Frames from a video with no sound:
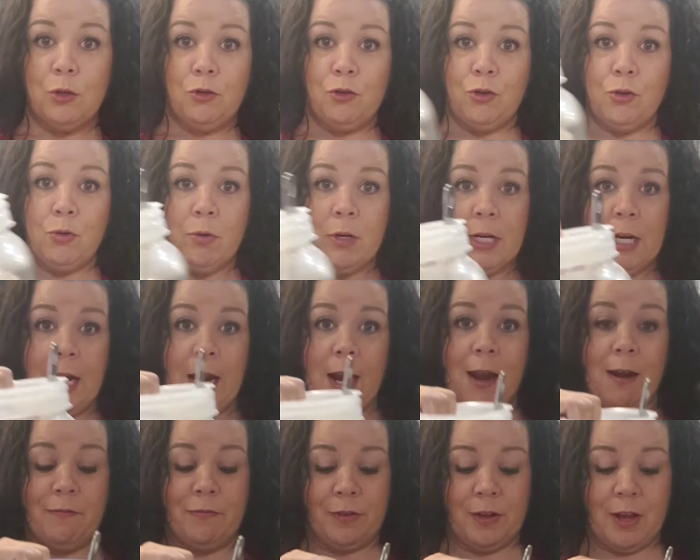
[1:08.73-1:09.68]

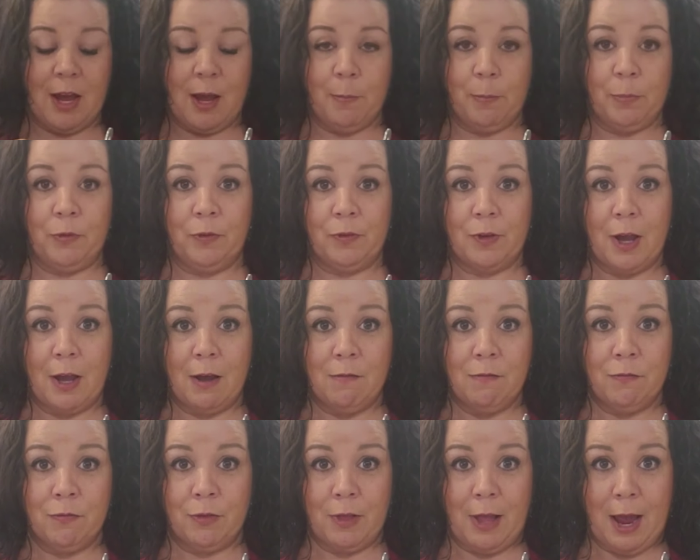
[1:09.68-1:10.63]
2½ cups
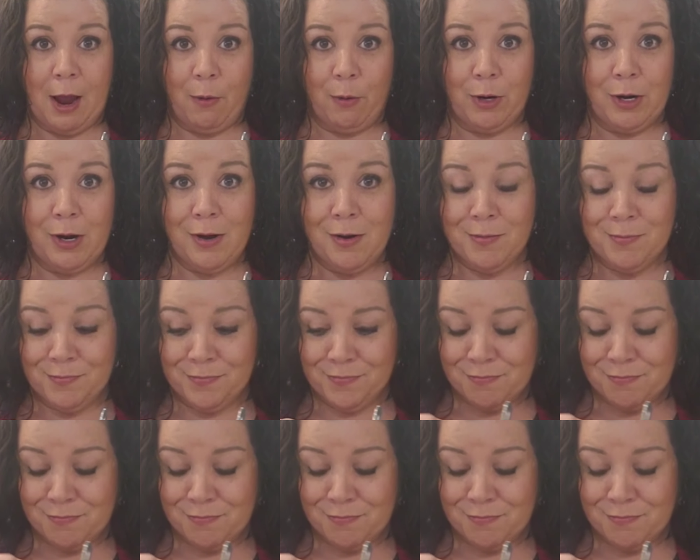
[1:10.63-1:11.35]
of flour,